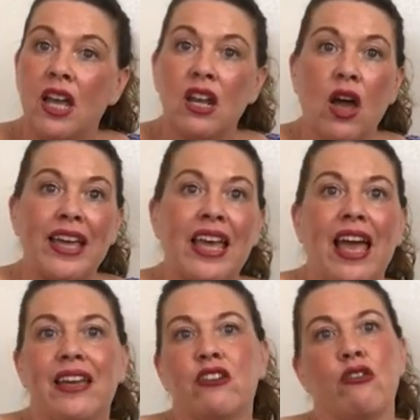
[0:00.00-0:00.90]
like
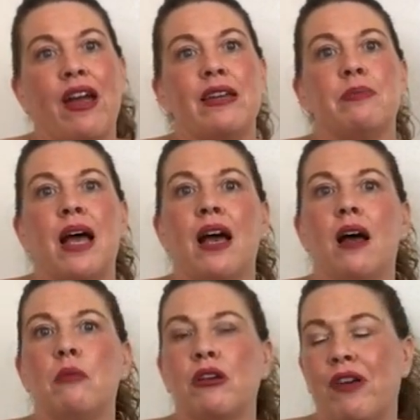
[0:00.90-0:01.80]
a crepe
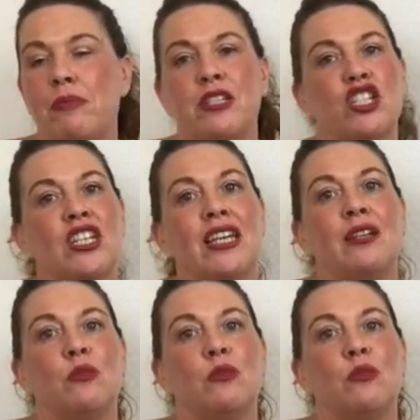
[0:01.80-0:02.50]
de chine,